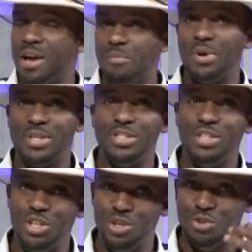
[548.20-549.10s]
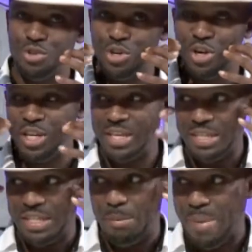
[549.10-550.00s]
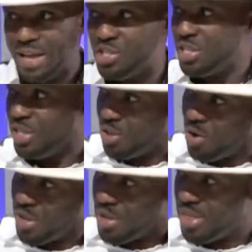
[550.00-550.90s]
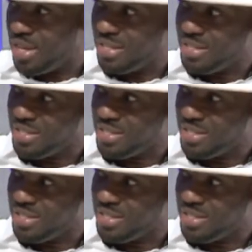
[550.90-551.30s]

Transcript: but you're imagining other things,